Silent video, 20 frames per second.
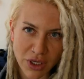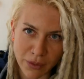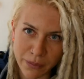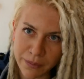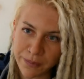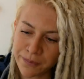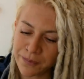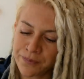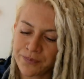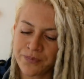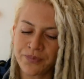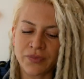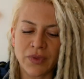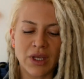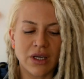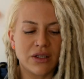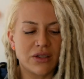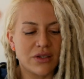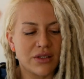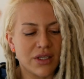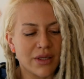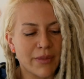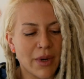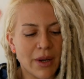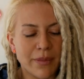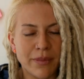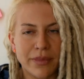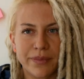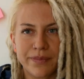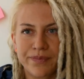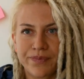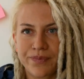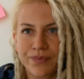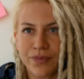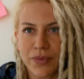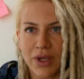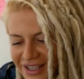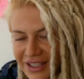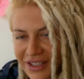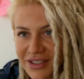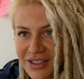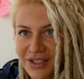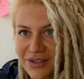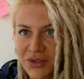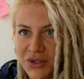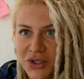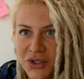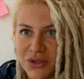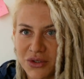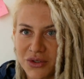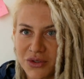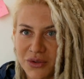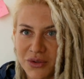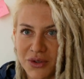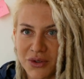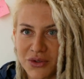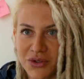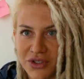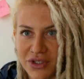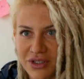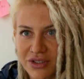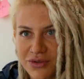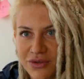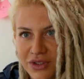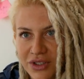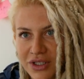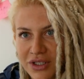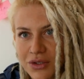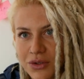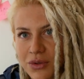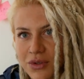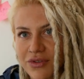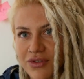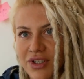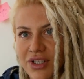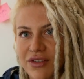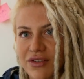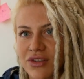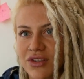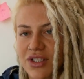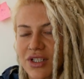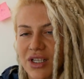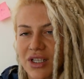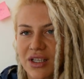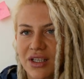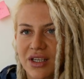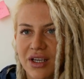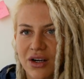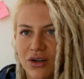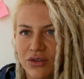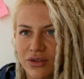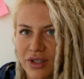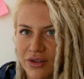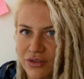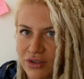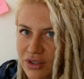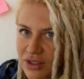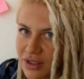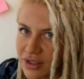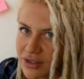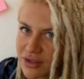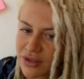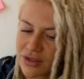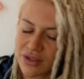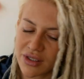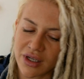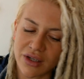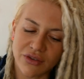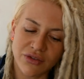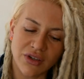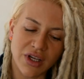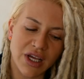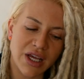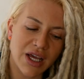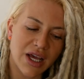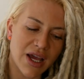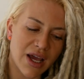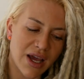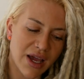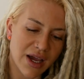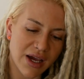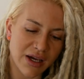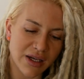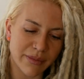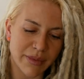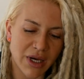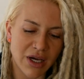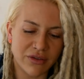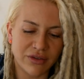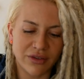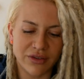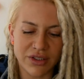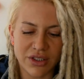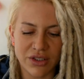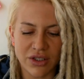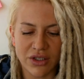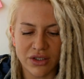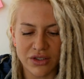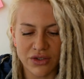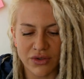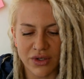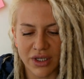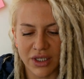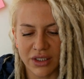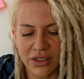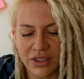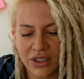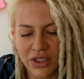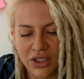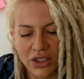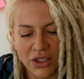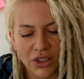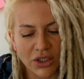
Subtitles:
So to sum up, again, 700 euros just for the entry fee if you're taking care of everything else yourself, and about 1500